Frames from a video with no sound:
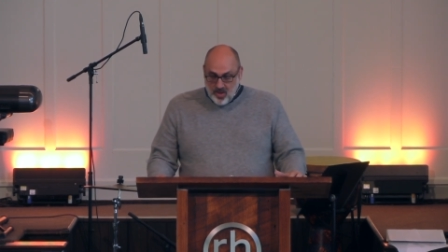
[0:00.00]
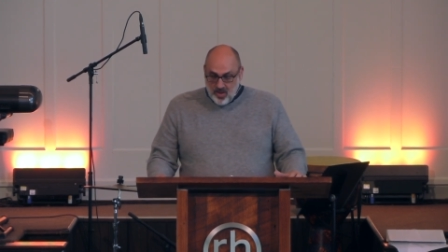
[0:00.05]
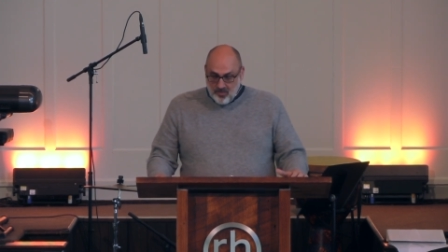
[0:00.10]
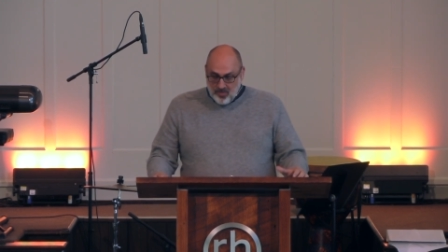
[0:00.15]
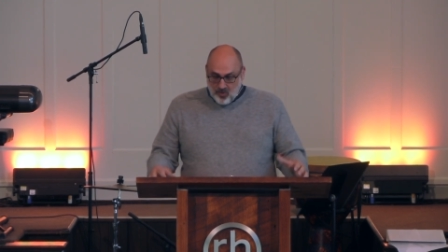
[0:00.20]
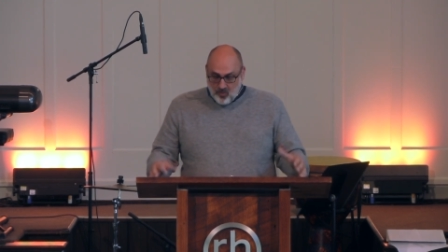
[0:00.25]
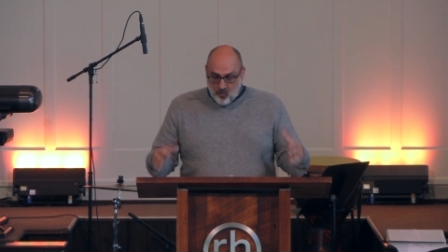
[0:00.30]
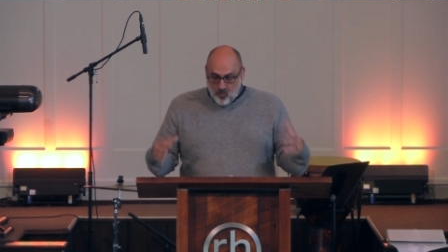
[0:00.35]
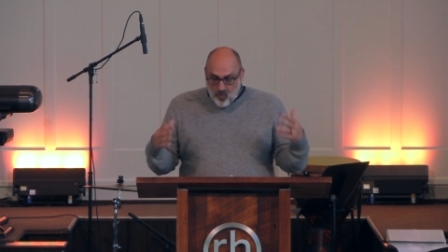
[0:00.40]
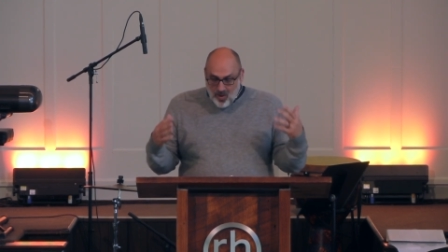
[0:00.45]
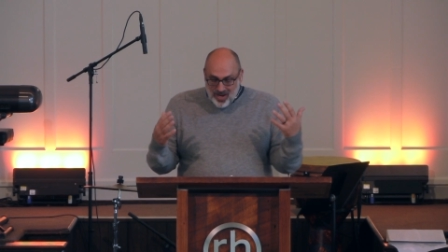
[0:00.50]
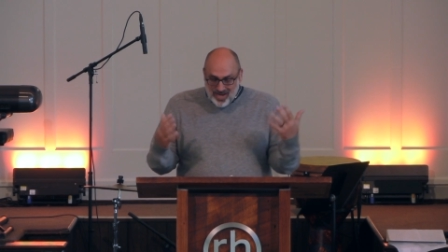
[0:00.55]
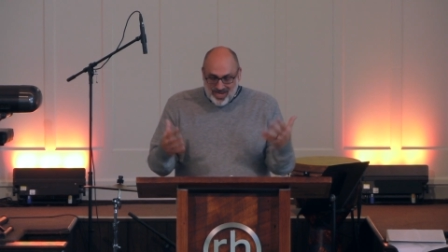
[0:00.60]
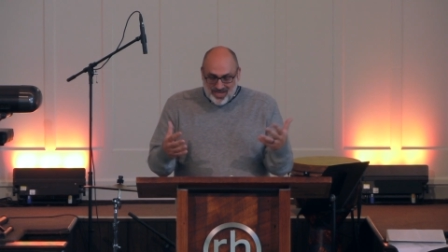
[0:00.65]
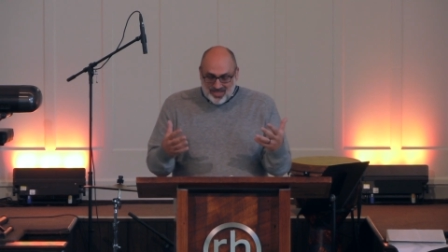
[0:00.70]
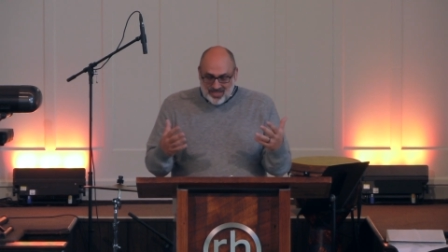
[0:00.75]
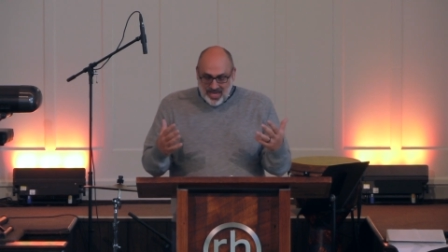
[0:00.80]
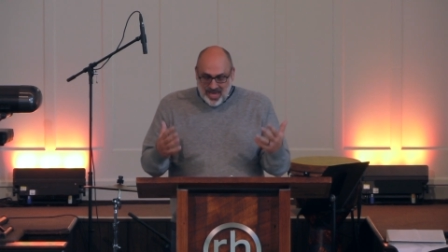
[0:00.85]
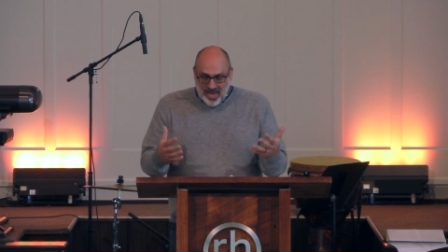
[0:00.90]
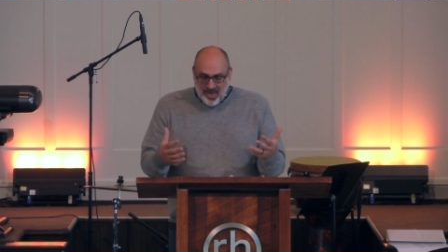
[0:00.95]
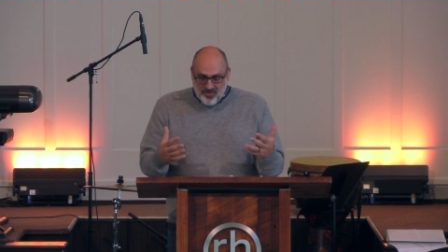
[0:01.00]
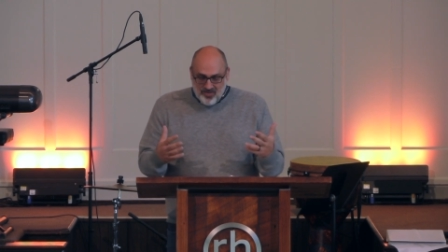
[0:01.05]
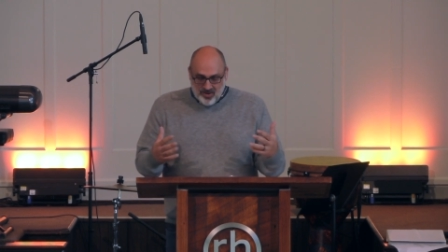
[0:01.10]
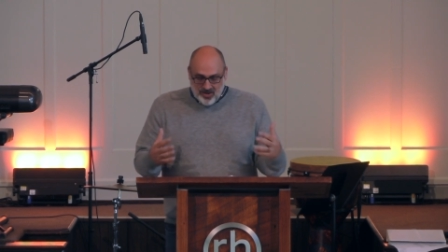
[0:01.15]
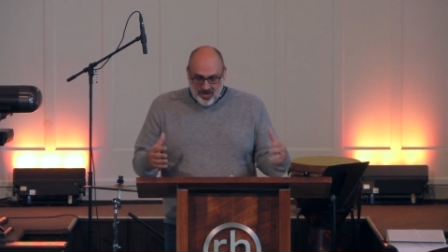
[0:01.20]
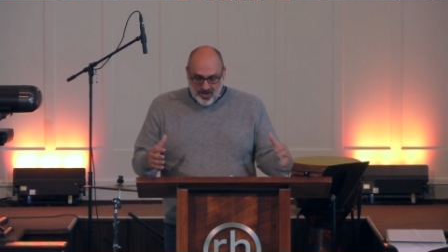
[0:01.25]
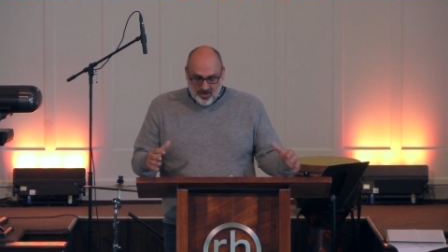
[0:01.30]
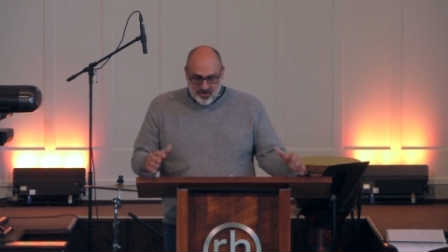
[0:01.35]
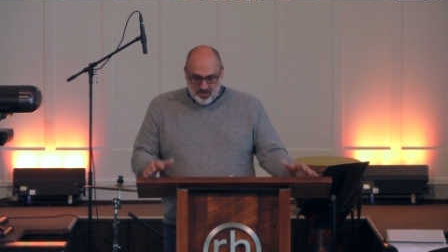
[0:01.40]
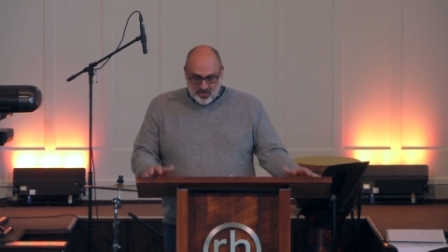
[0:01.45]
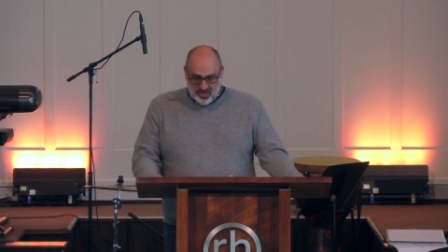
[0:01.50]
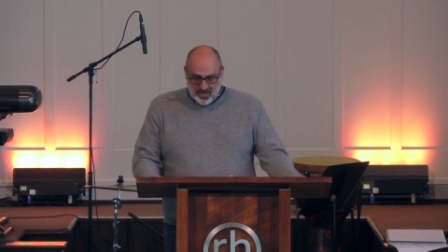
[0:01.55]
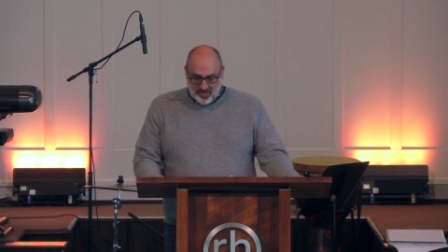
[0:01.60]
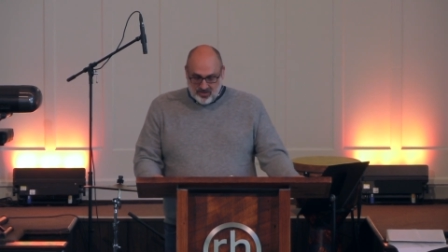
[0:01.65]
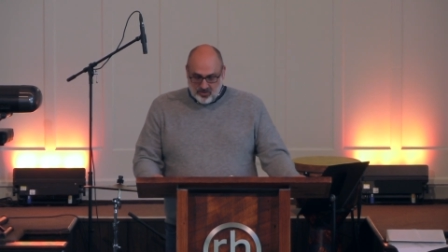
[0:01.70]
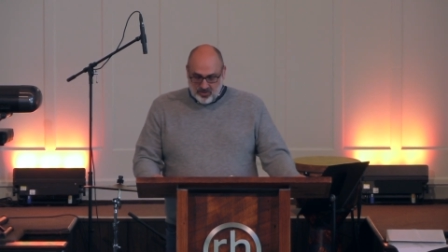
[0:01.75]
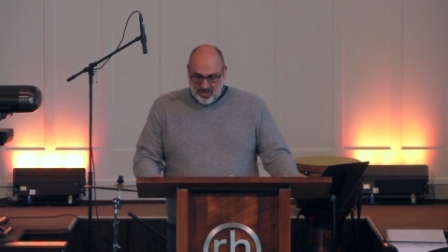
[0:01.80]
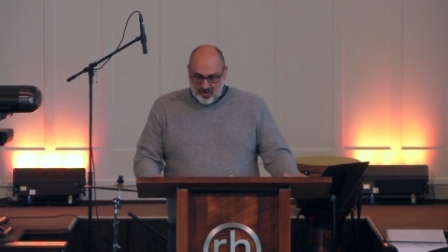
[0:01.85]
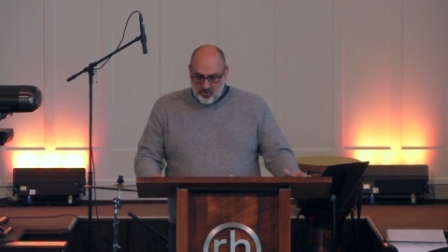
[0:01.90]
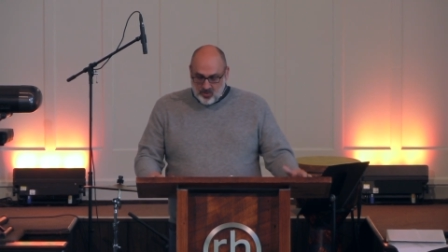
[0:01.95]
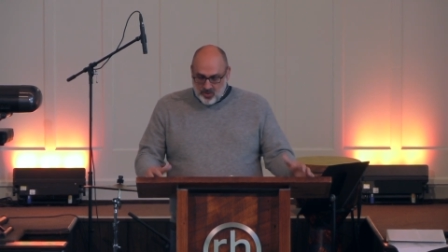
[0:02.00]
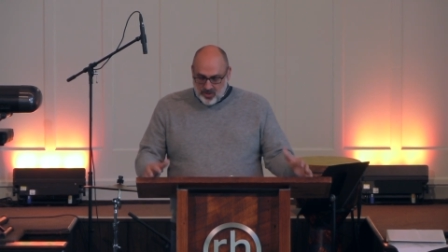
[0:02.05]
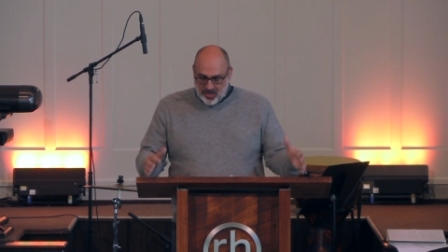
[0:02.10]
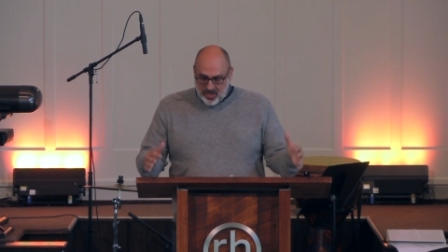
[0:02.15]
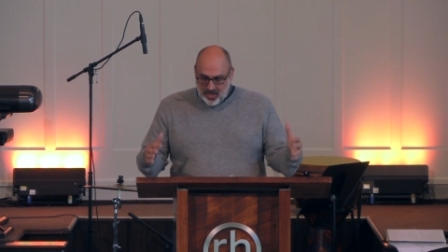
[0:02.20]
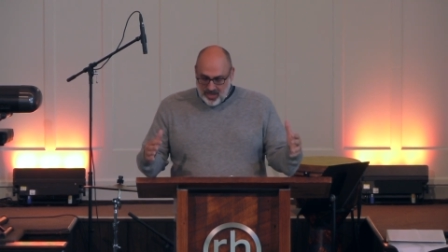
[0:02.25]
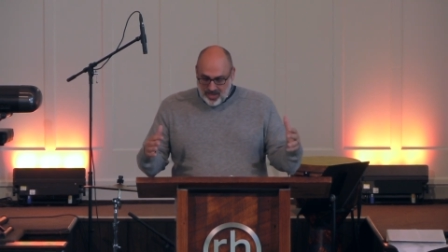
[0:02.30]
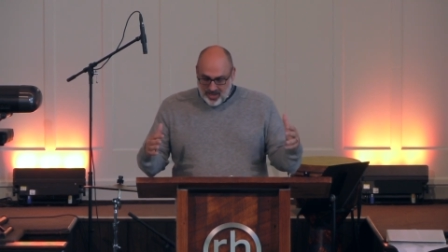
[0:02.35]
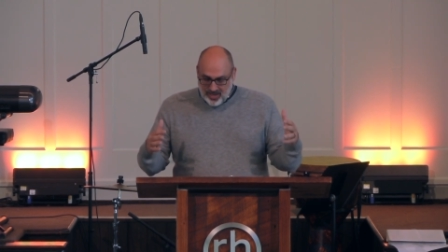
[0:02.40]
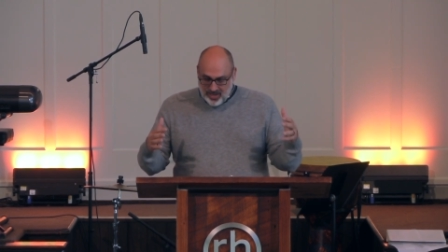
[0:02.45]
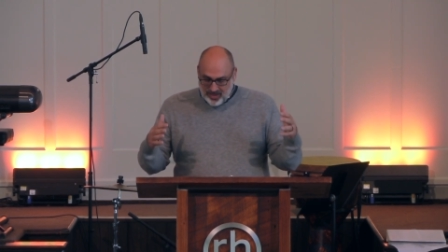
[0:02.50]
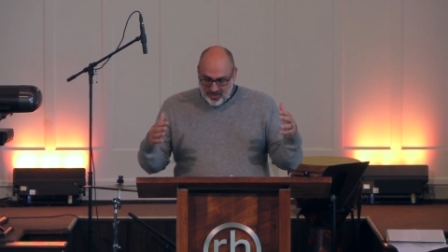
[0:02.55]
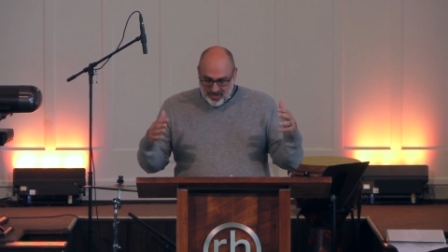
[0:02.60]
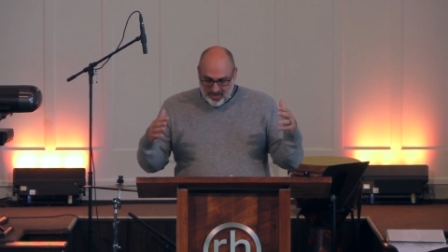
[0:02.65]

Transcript: but wanting to have their ears tickled, they will uh,